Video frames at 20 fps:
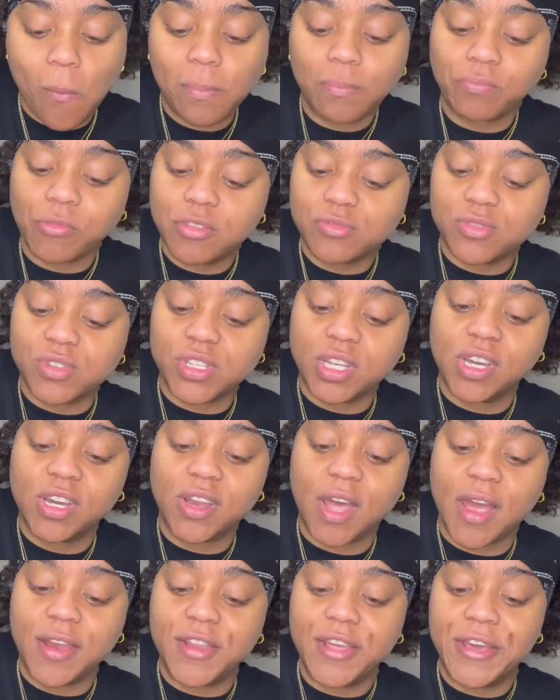This was a good
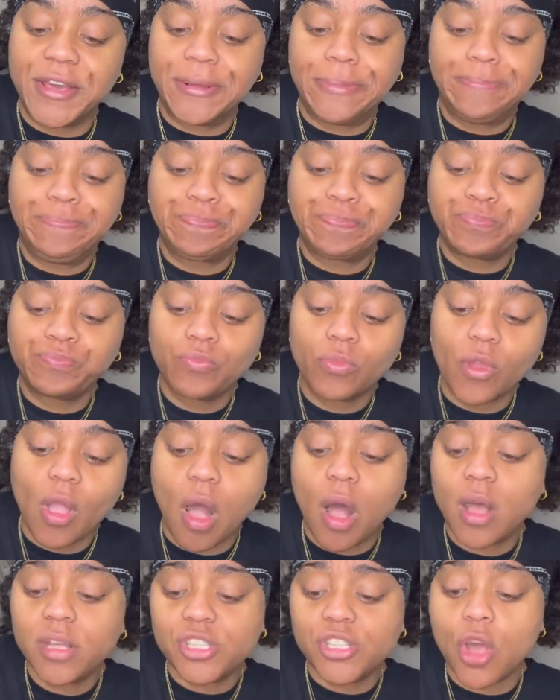idea.
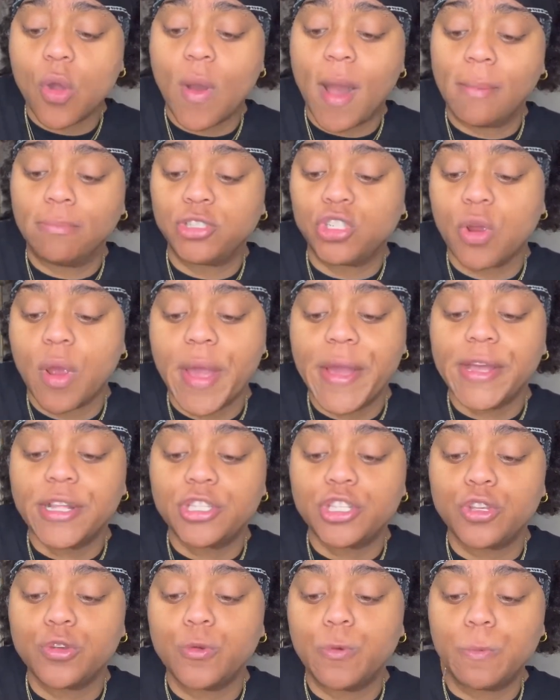Also, I'm trying
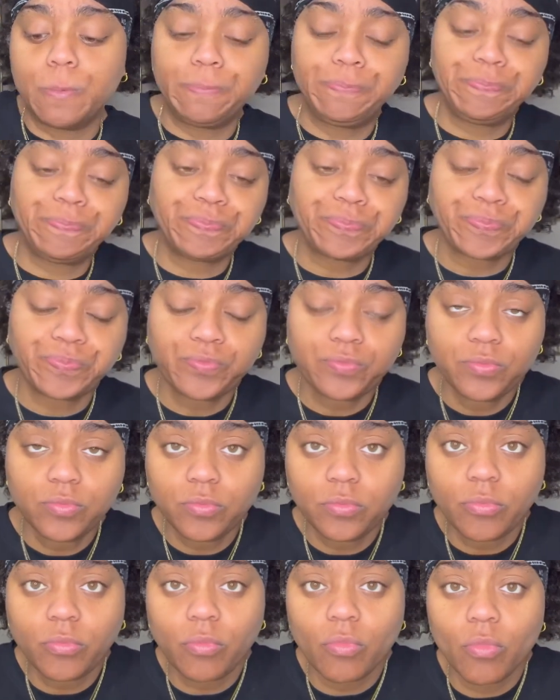to
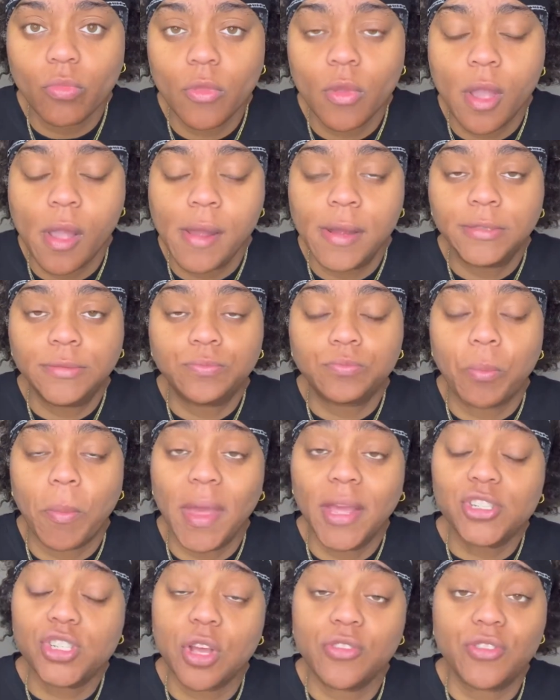
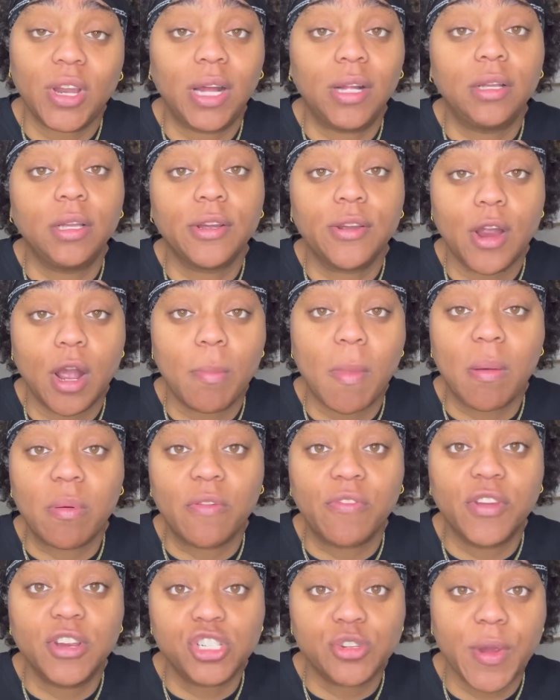make sure clear out my
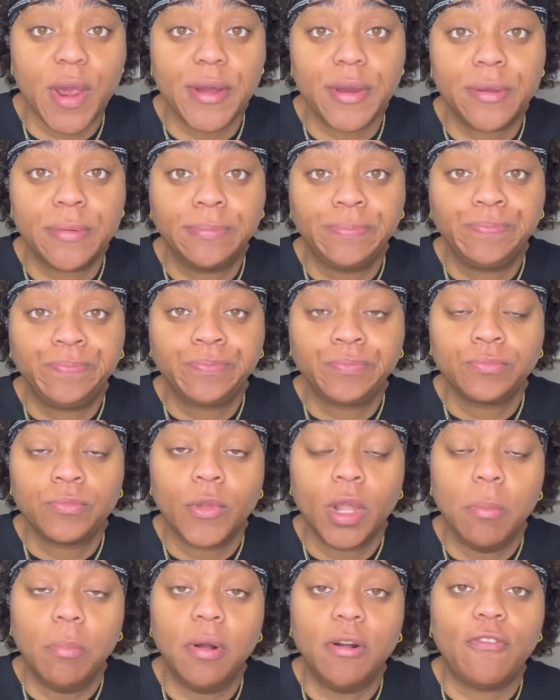refrigerator
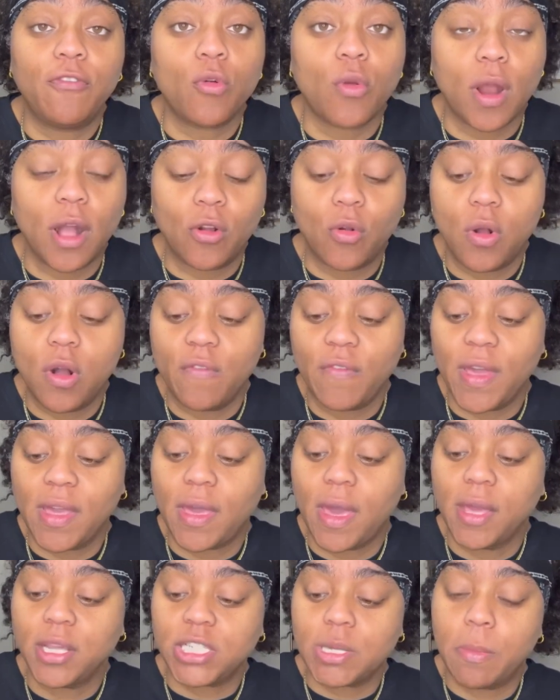before I go on
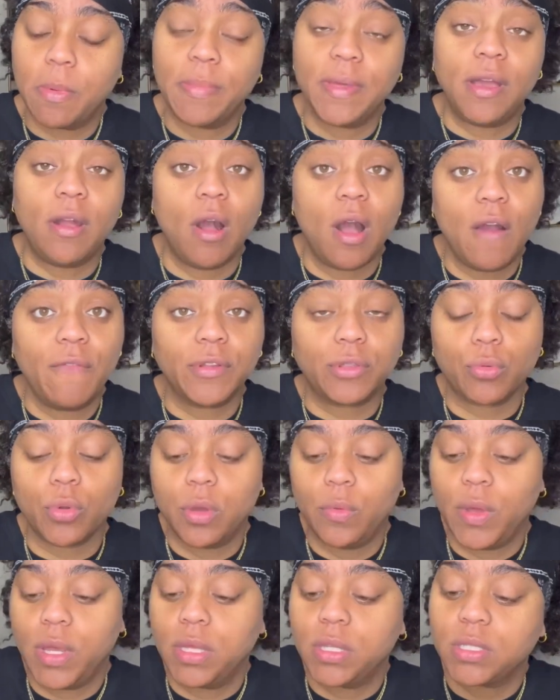vacation. I'm going to be gone for 3
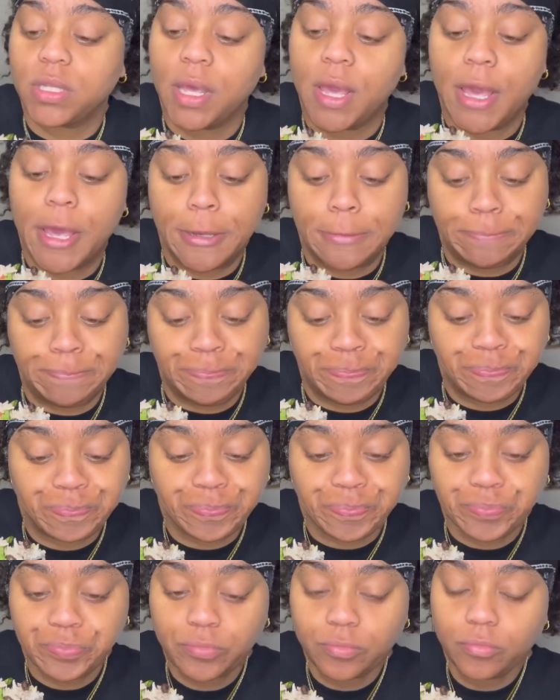weeks, and
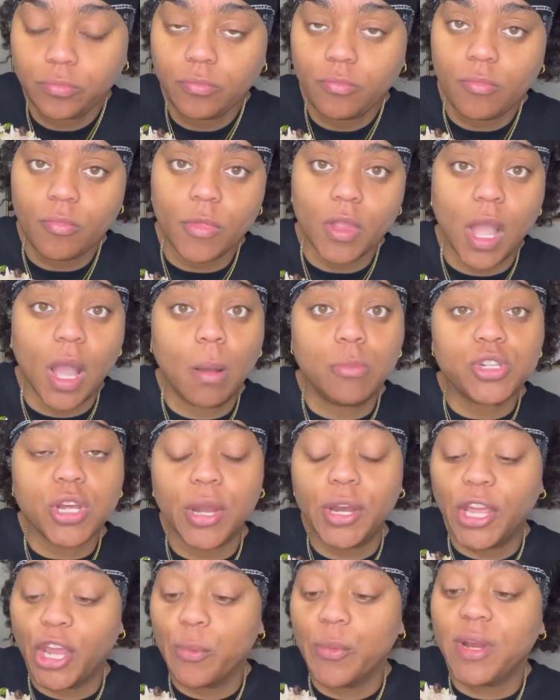I'm trying
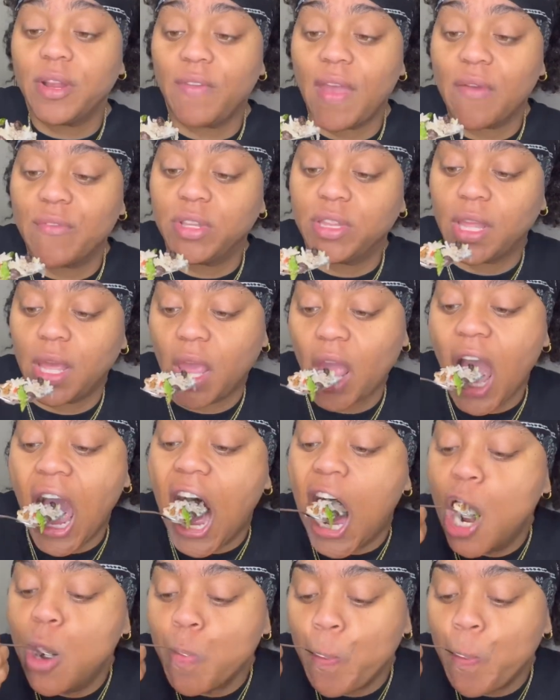to get rid of everything.